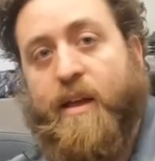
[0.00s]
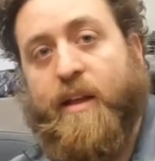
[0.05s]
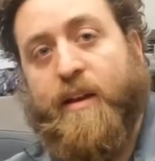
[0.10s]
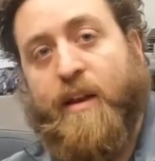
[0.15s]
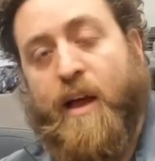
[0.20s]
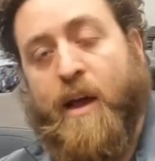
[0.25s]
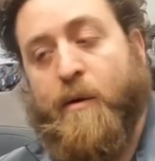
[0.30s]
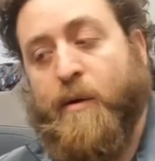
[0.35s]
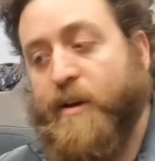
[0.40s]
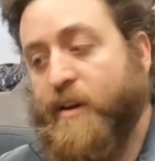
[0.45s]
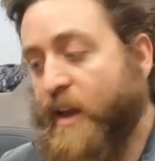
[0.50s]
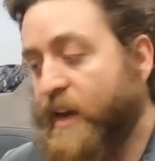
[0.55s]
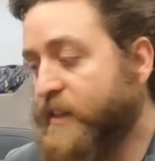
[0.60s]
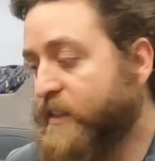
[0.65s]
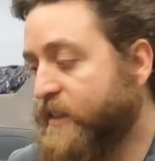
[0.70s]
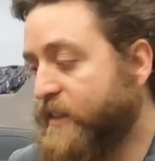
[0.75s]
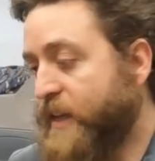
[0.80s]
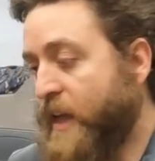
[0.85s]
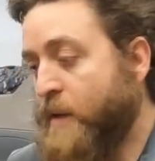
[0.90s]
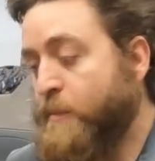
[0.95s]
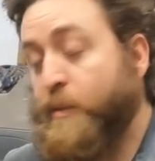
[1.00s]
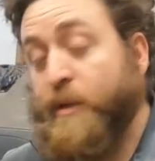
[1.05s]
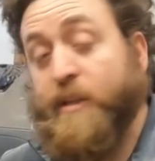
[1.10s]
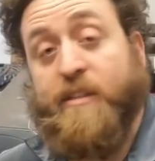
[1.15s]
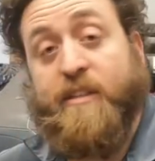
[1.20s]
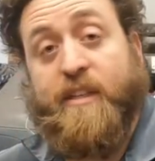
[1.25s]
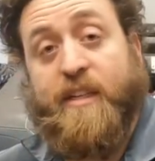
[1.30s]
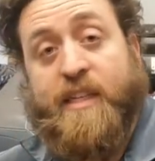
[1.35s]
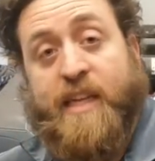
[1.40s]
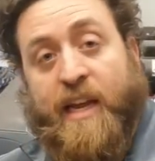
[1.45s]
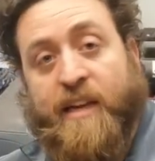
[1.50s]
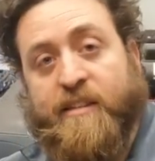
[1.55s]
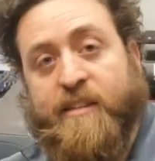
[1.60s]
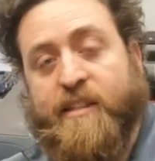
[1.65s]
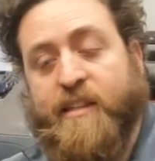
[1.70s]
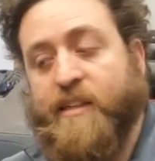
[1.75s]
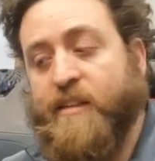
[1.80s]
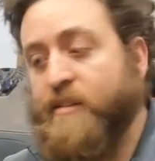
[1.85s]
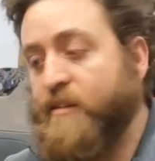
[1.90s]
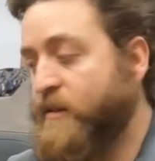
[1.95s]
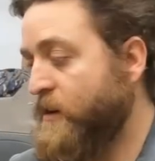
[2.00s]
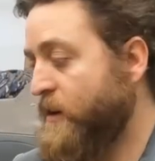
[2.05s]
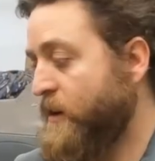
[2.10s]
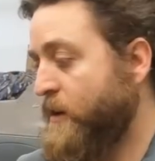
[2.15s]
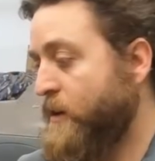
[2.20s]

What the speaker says: And now our next step is to test it.